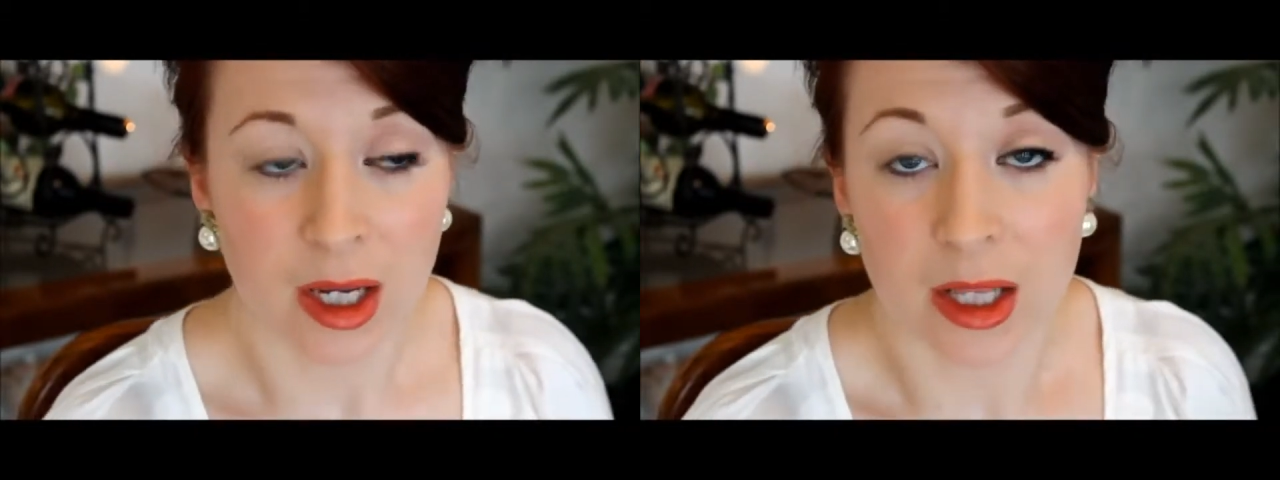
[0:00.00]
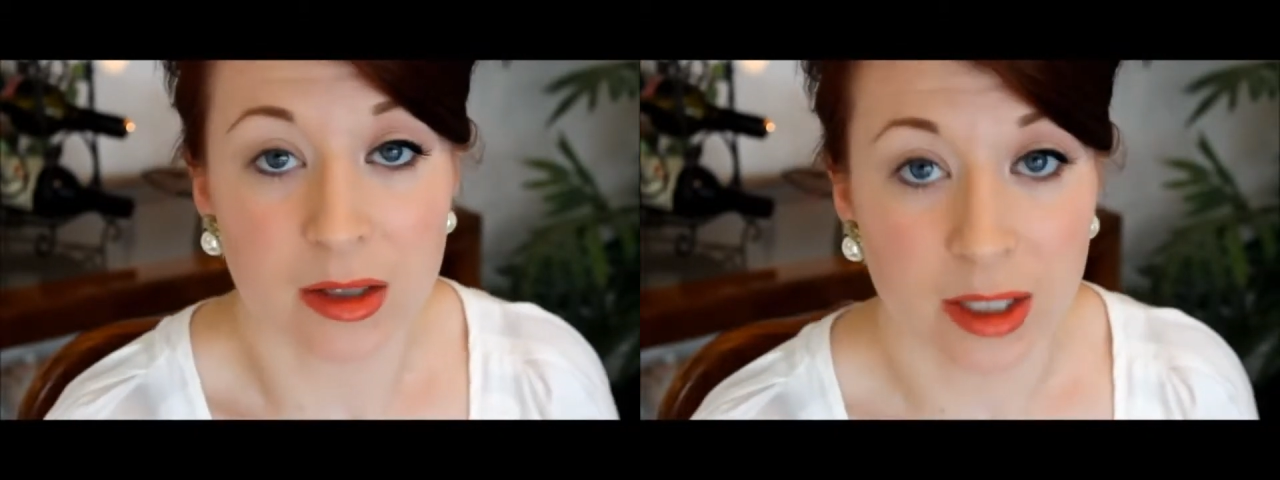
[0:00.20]

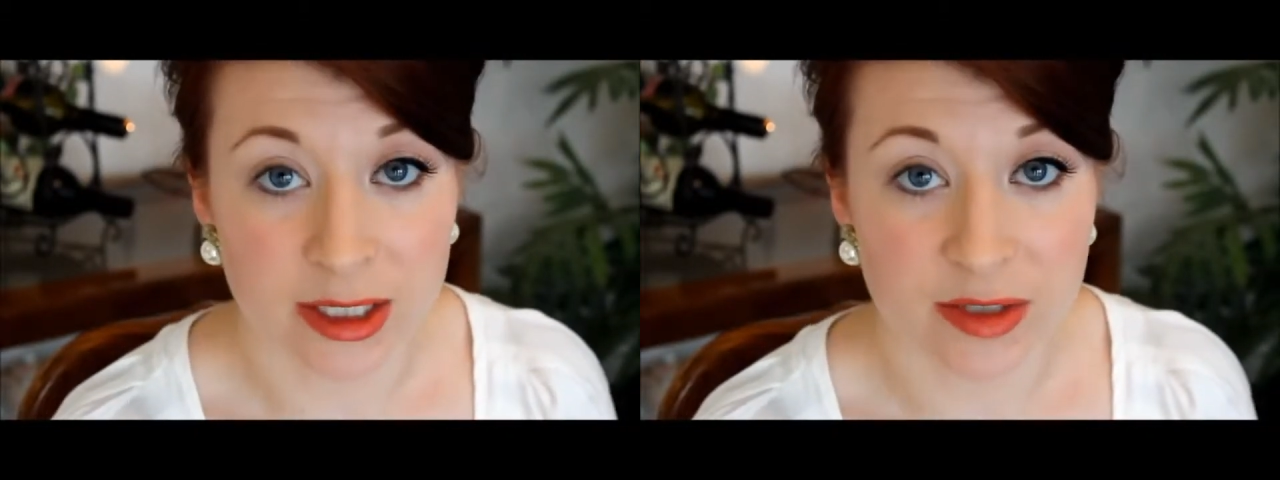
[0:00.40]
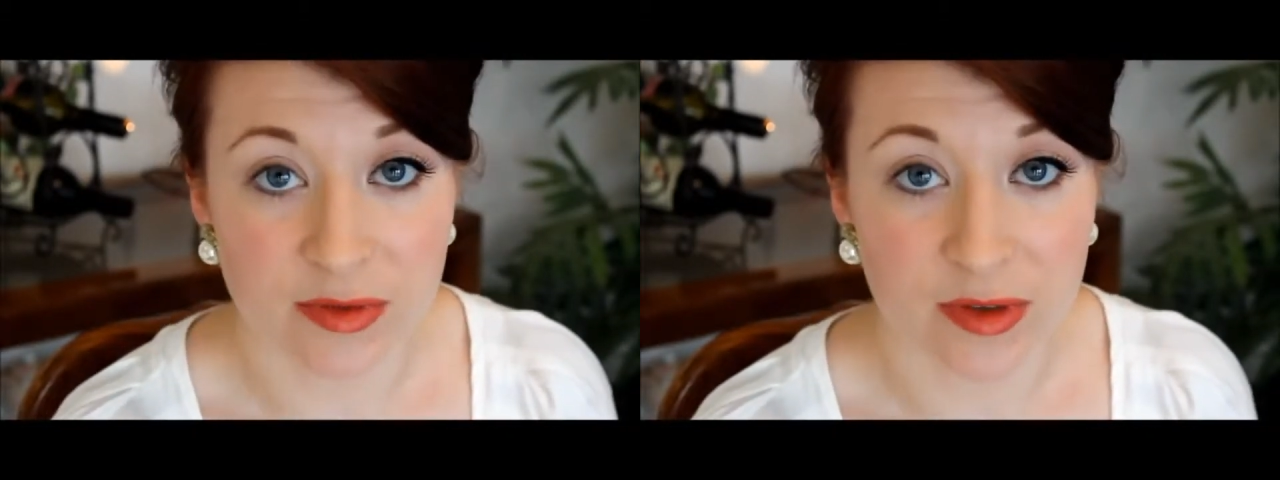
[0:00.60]
in the
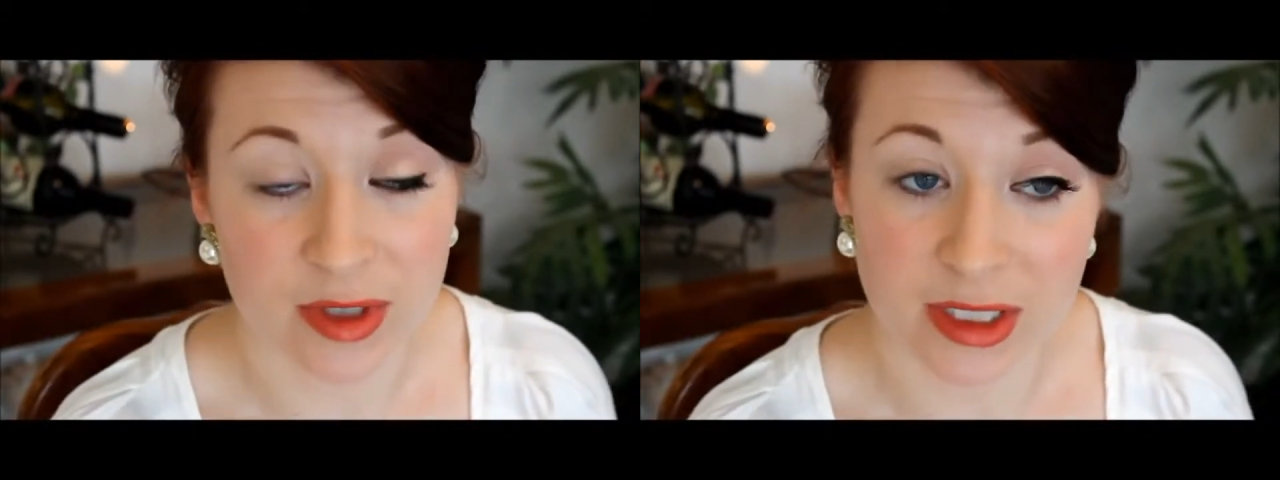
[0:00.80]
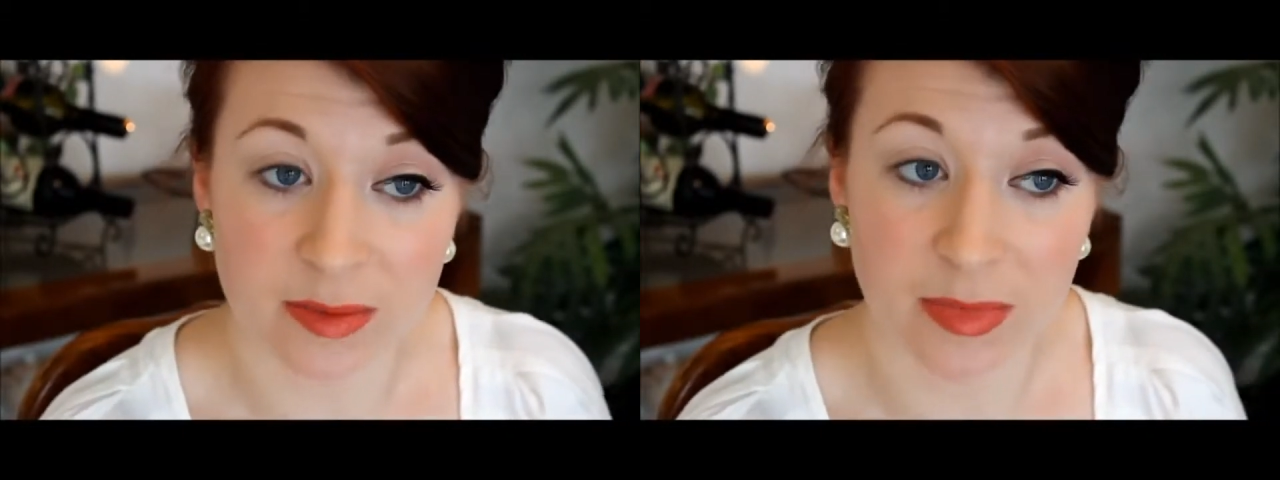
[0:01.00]

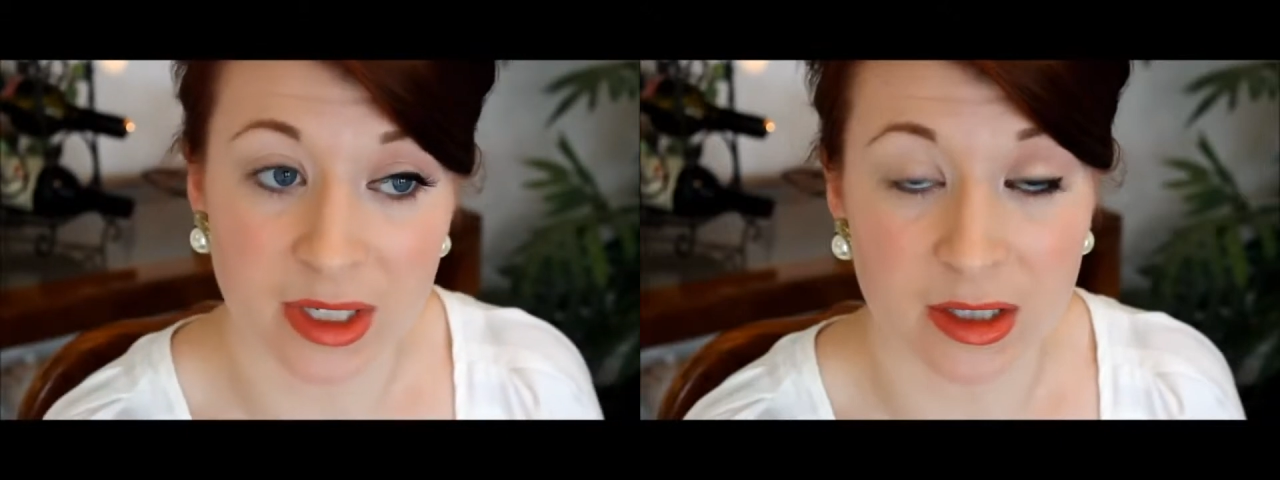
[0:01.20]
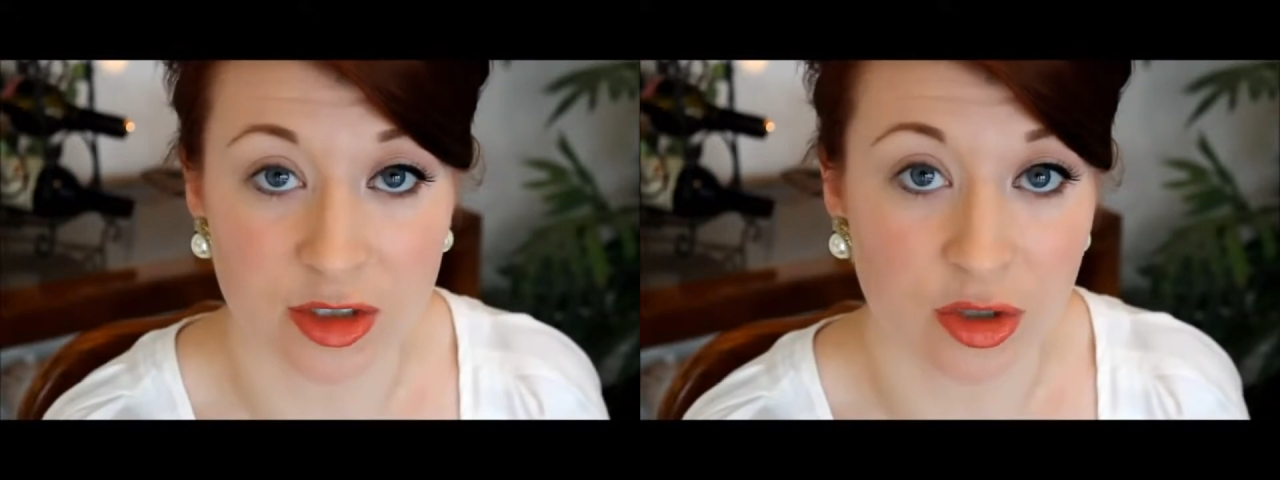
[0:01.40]
1950s,
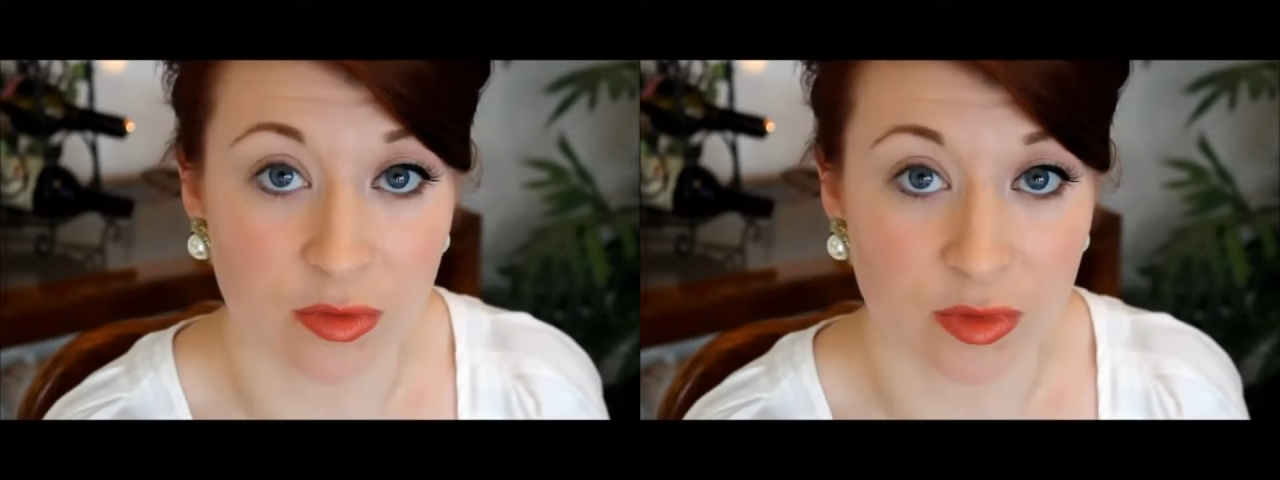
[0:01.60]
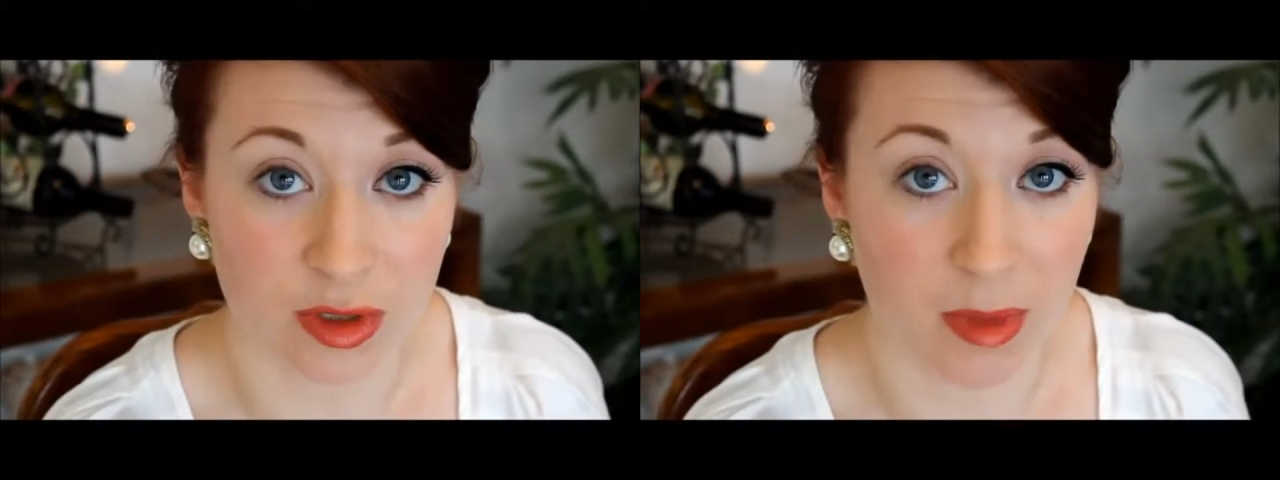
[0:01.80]
being that
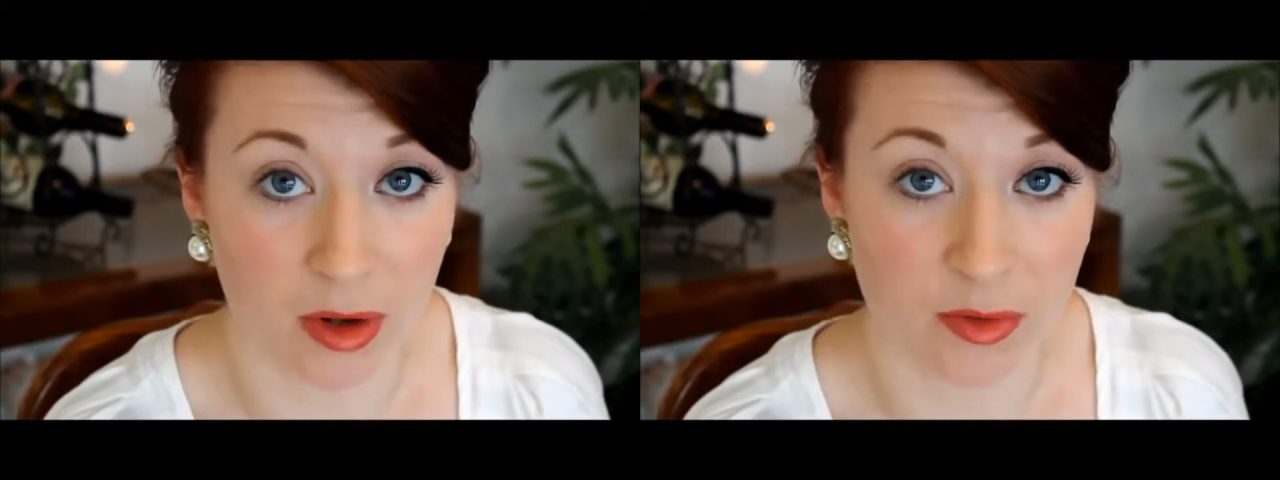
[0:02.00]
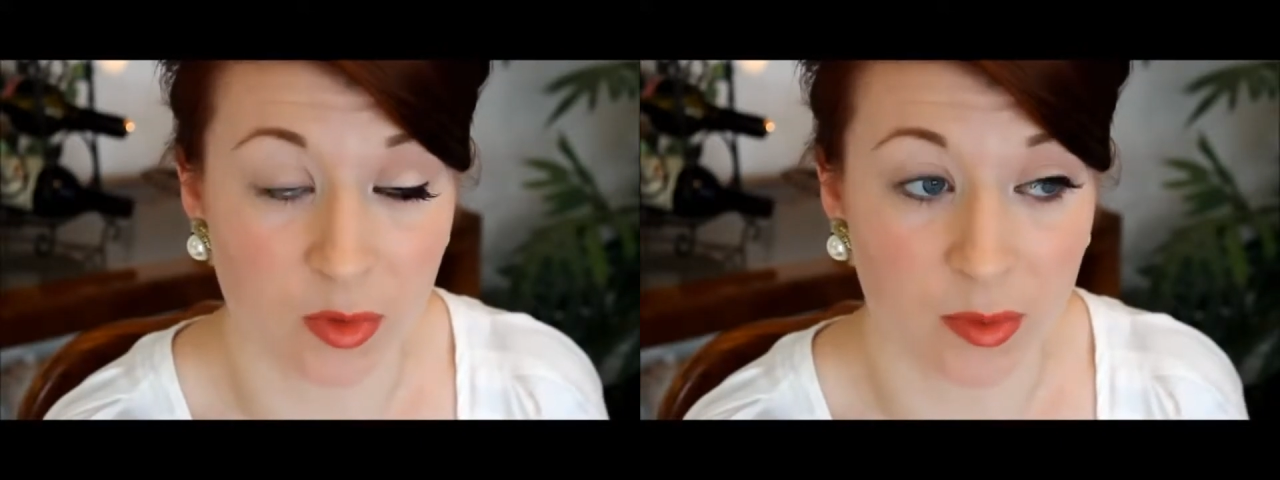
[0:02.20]
Joan was a
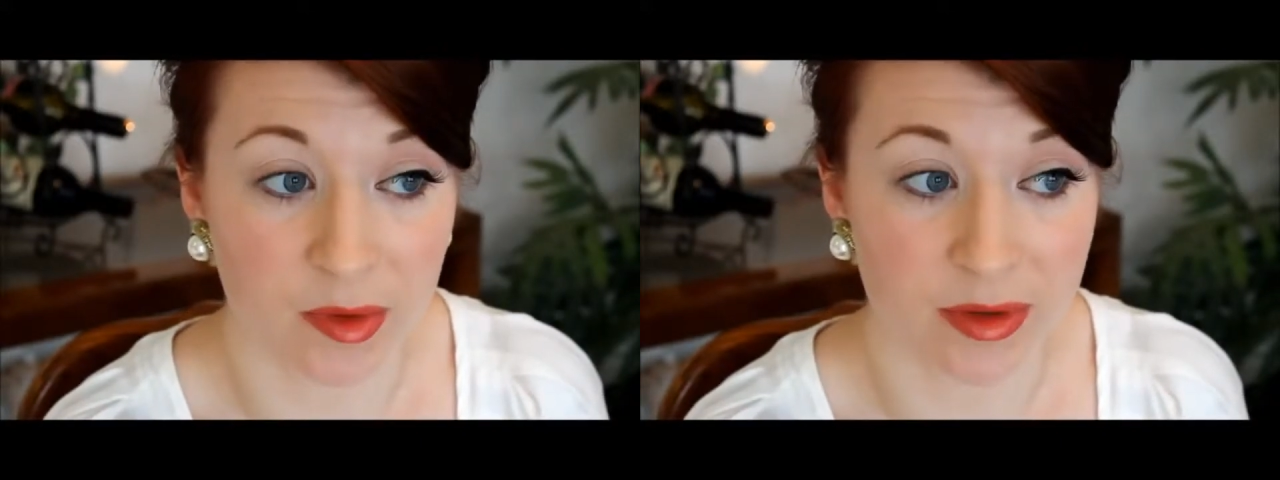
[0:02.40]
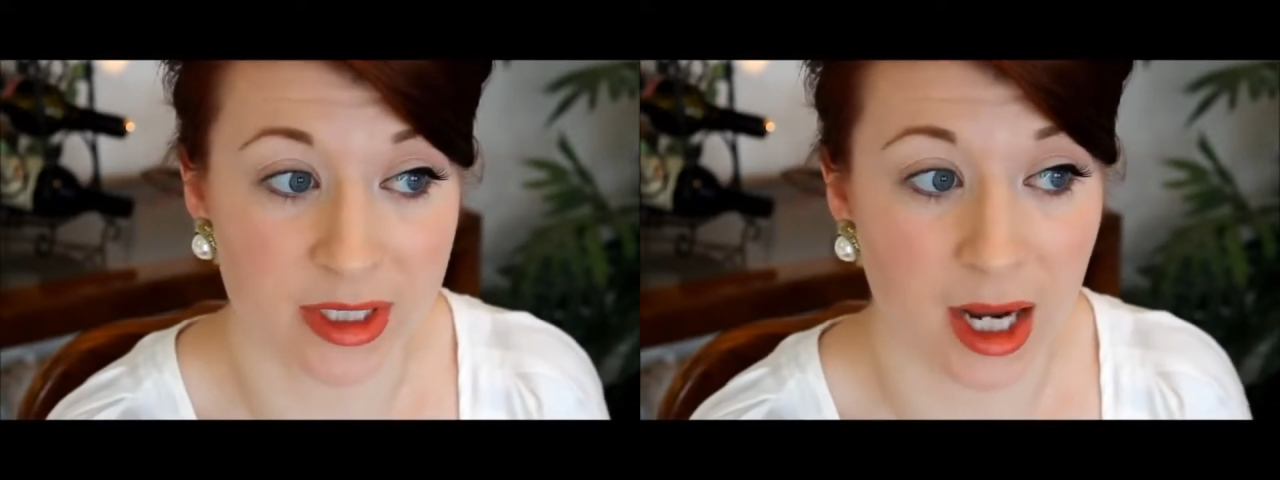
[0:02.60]
modern woman
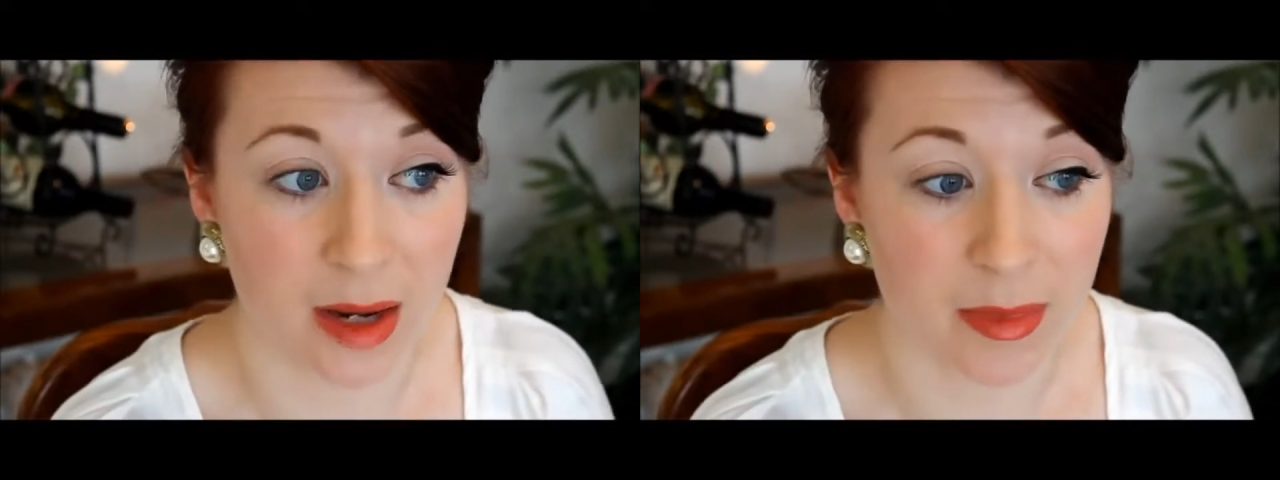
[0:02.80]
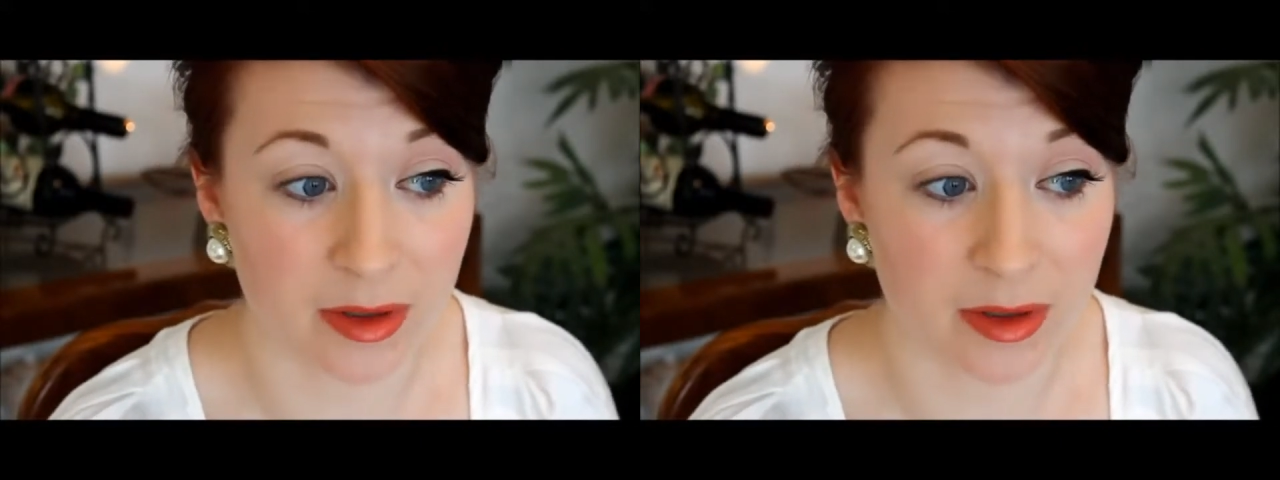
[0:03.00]
of the time,